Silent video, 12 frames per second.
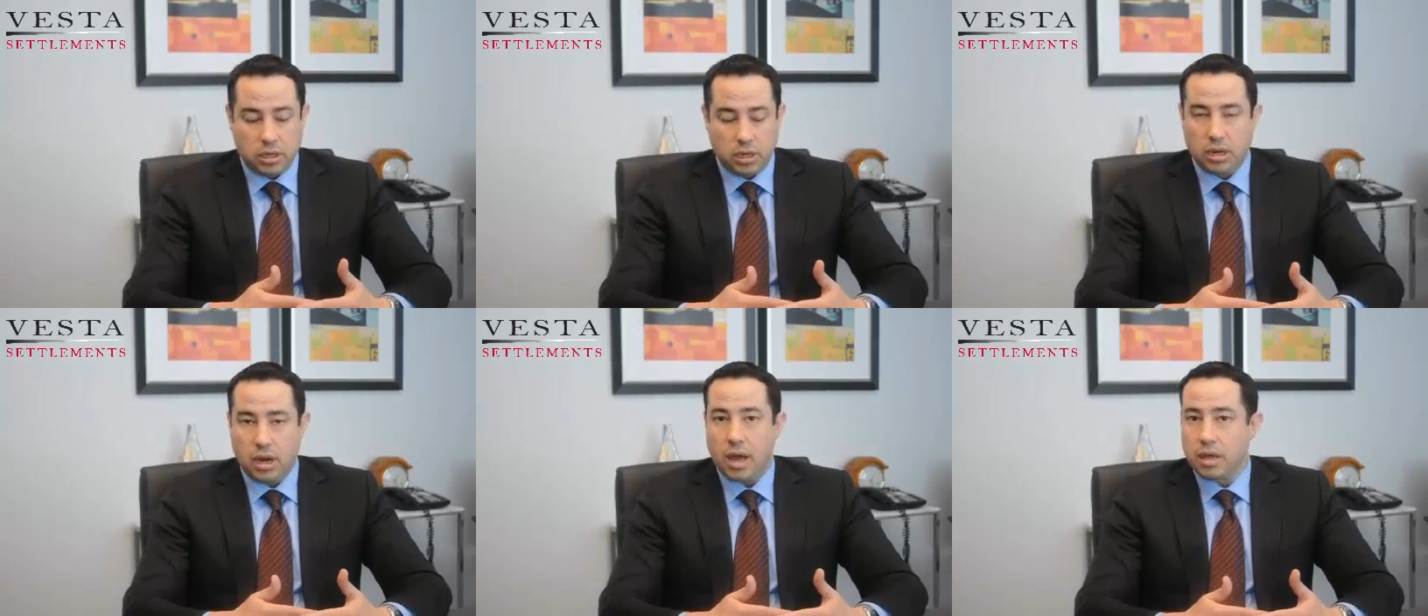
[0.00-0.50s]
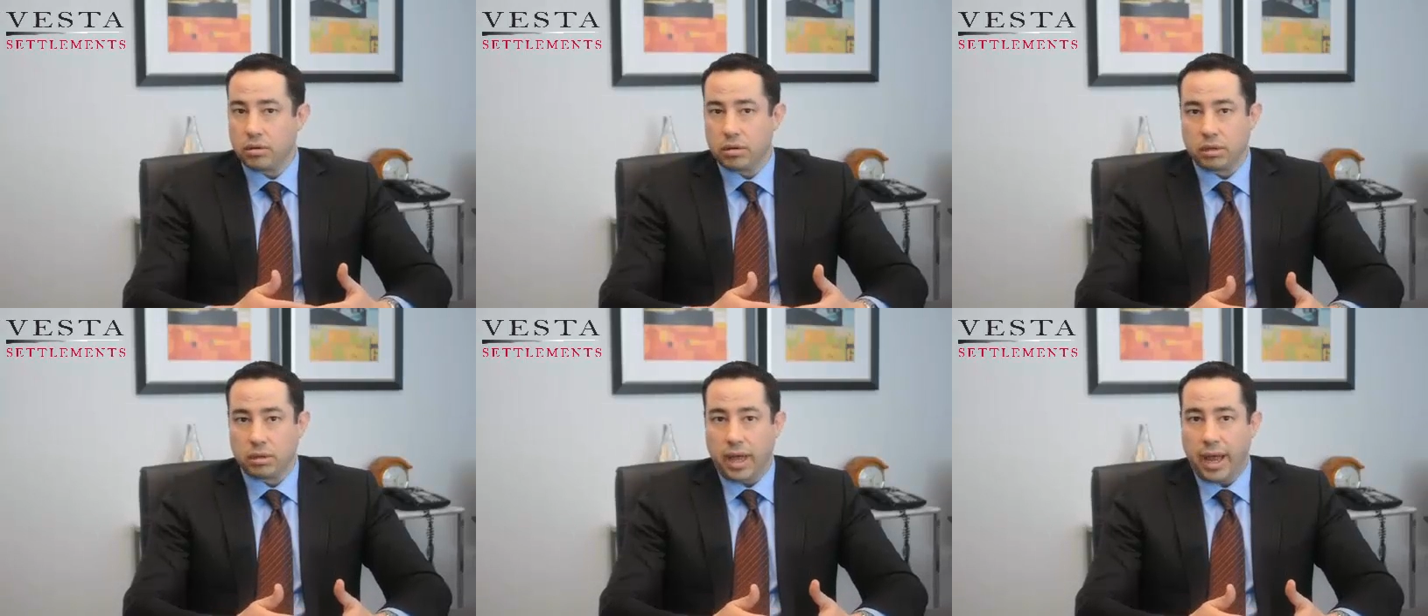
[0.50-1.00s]
can either
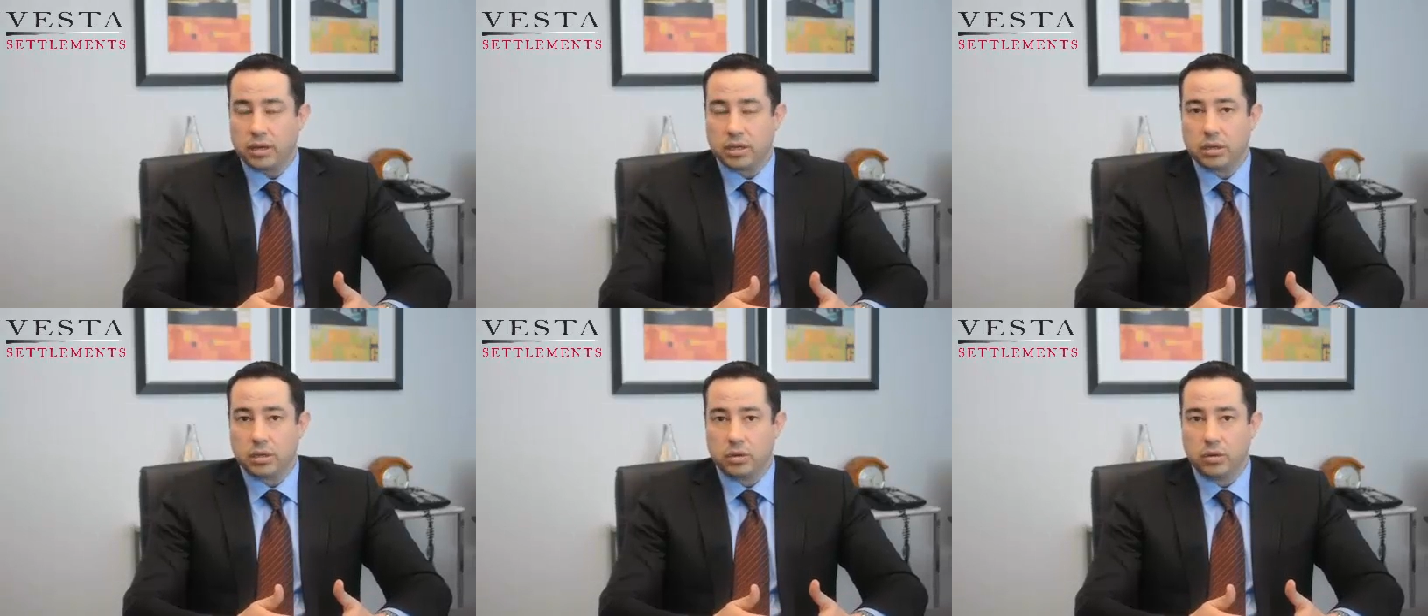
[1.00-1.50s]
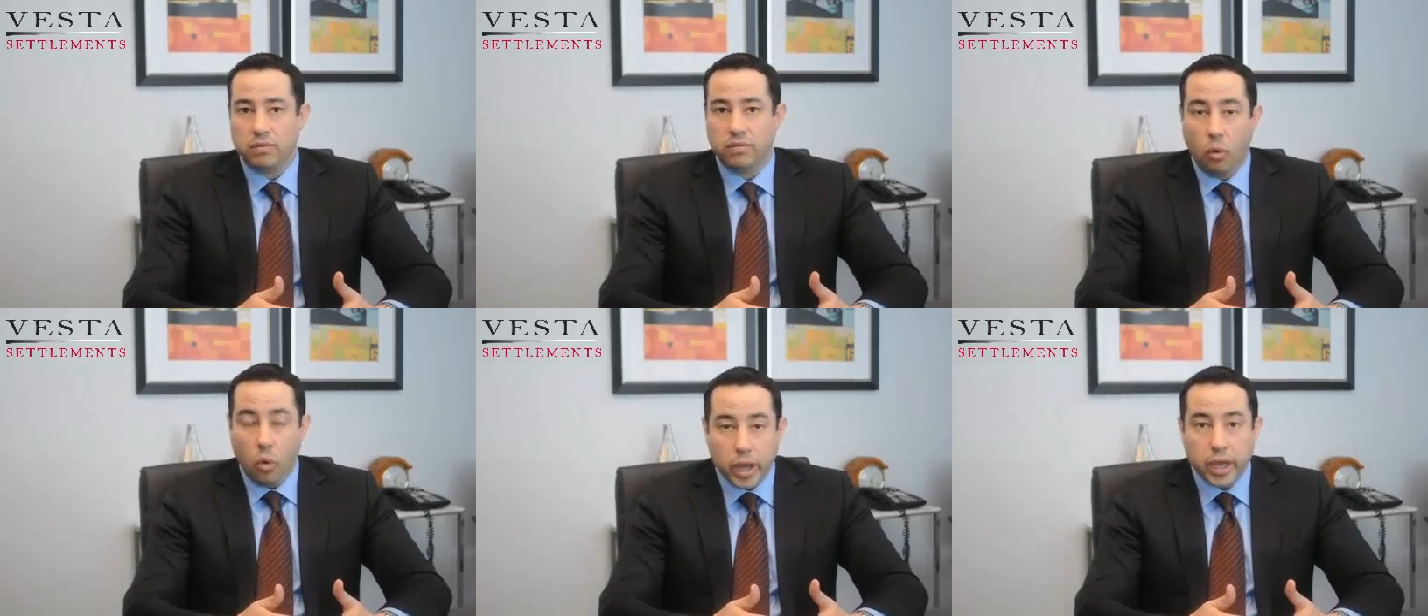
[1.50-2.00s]
elect to
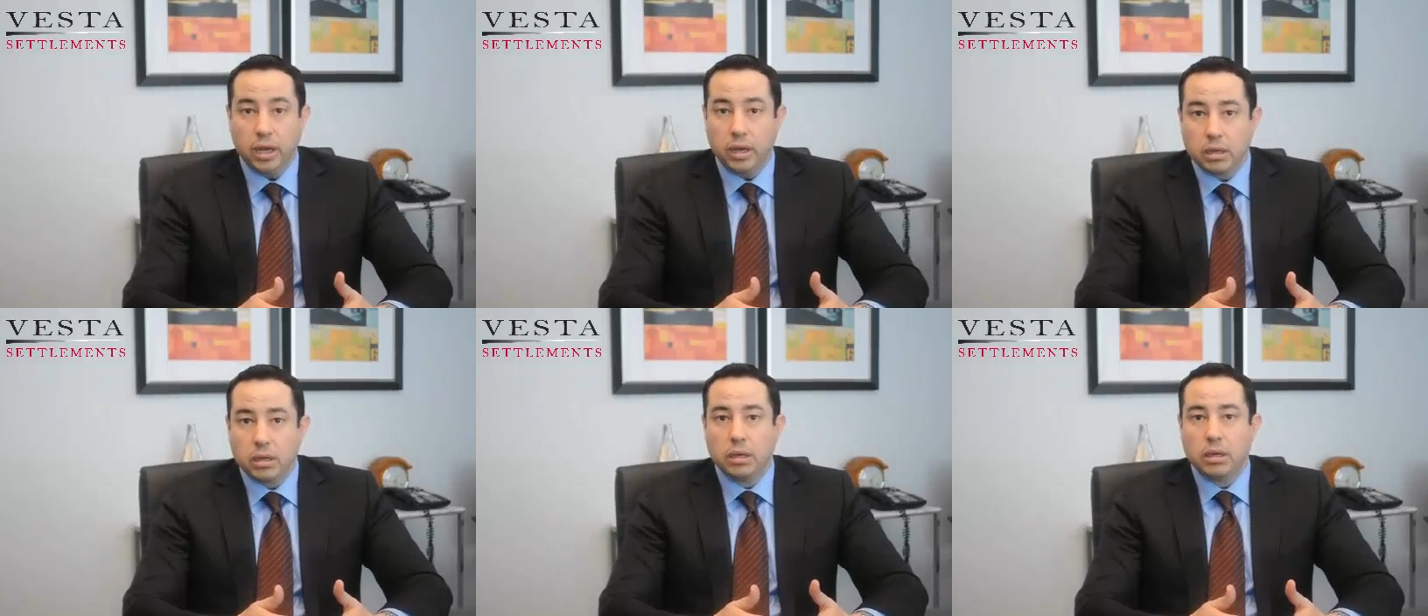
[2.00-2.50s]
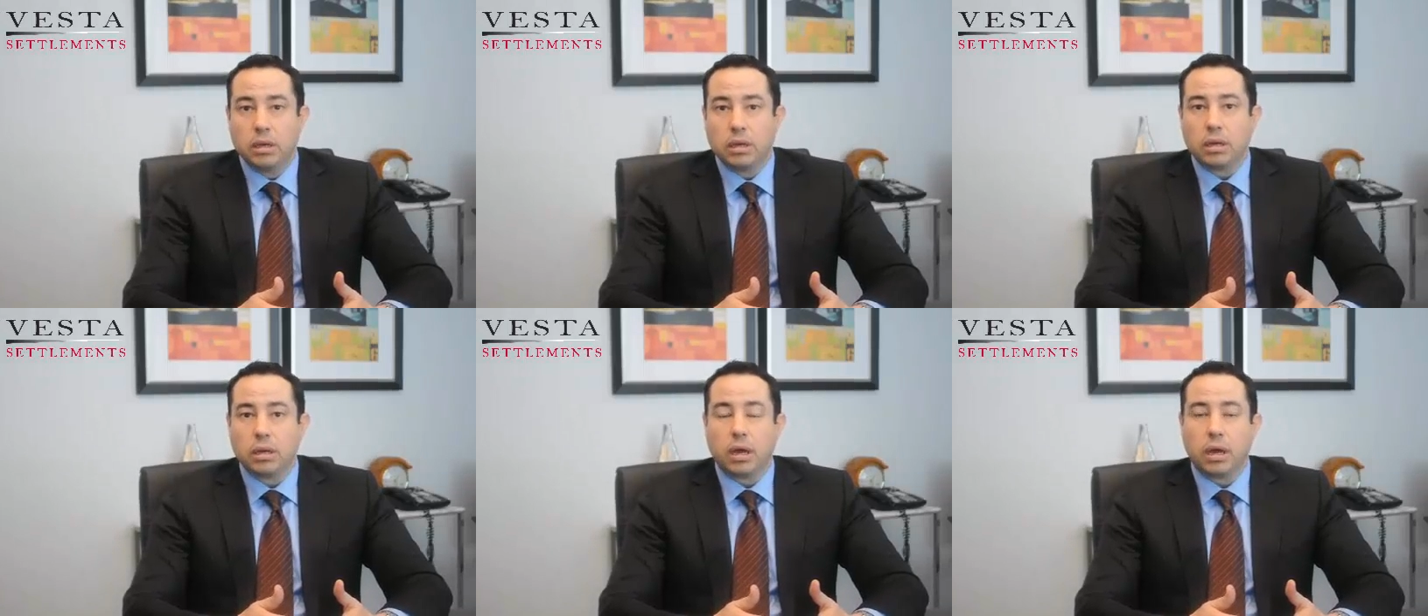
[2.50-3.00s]
void
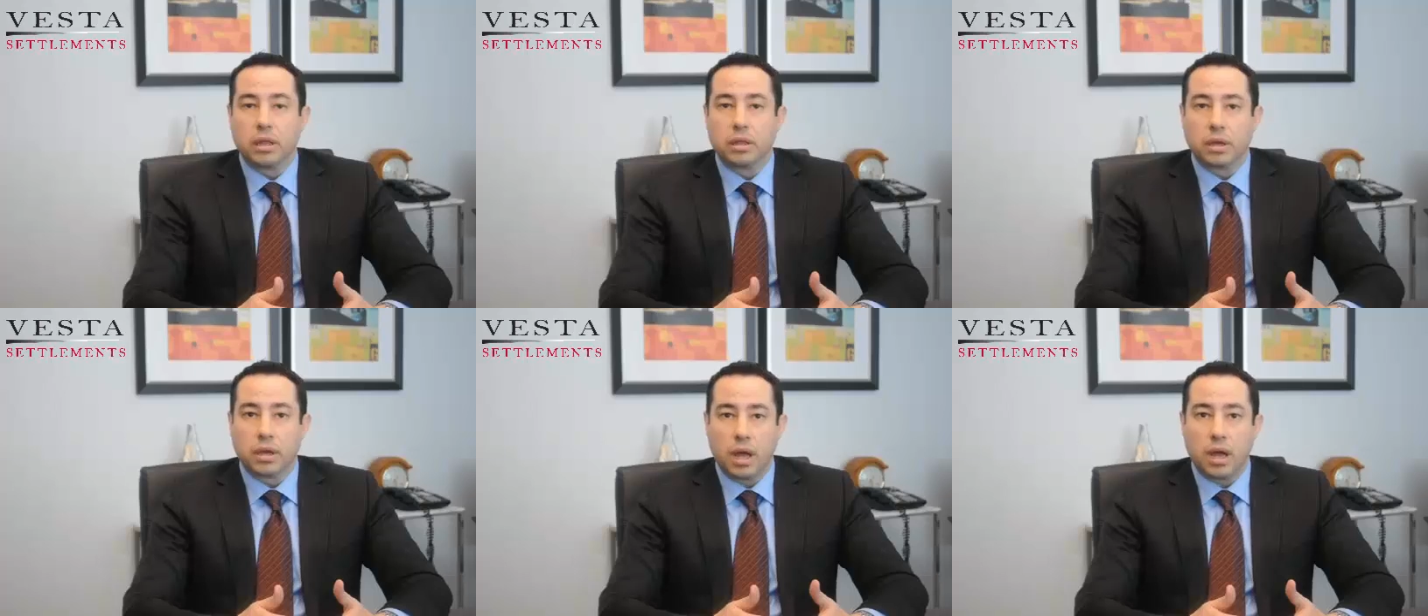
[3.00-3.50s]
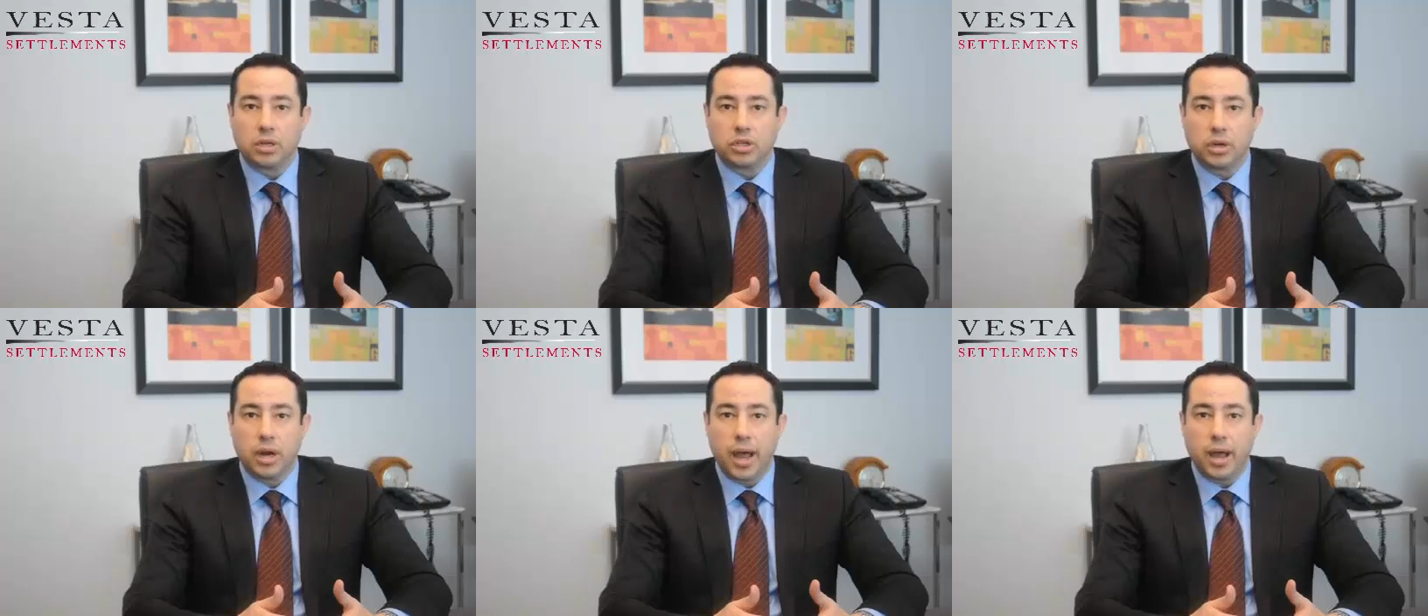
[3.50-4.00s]
the
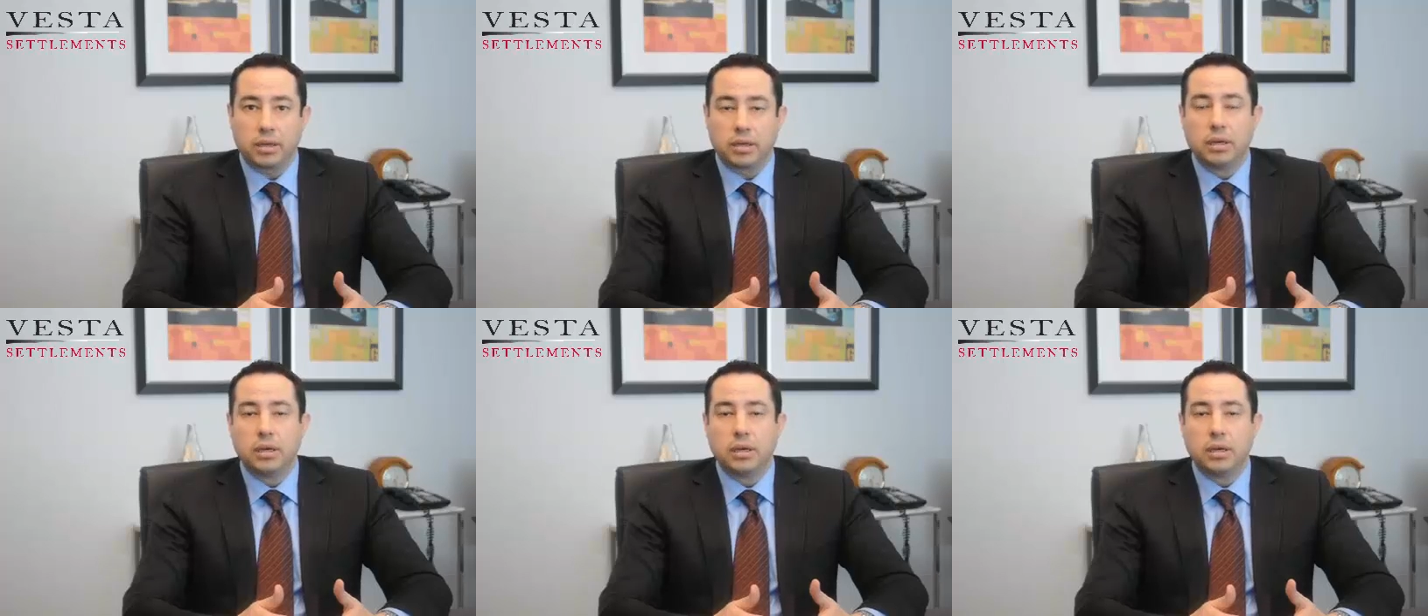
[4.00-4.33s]
contract,